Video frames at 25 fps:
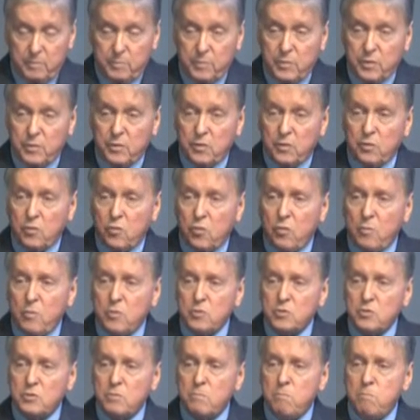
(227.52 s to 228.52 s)
but an
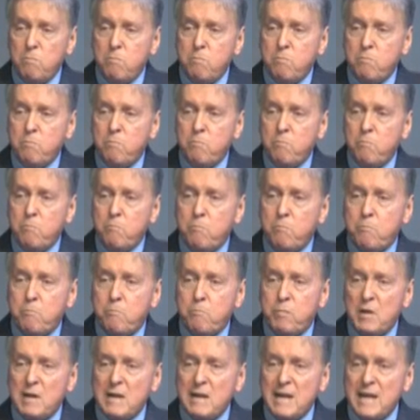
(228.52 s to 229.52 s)
almost
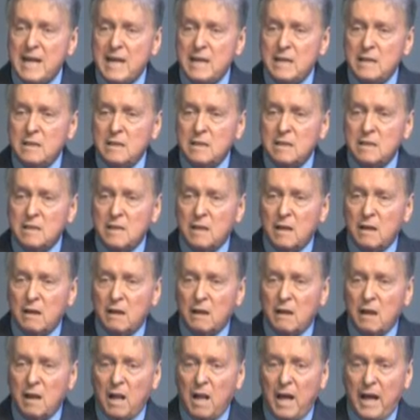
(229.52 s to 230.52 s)
blazing
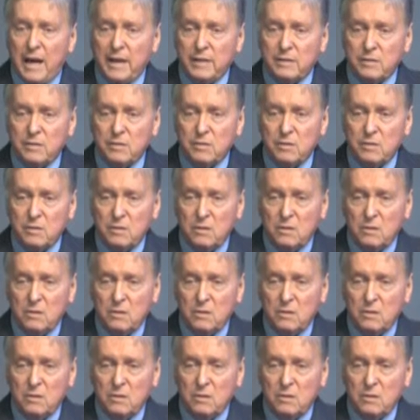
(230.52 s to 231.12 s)
light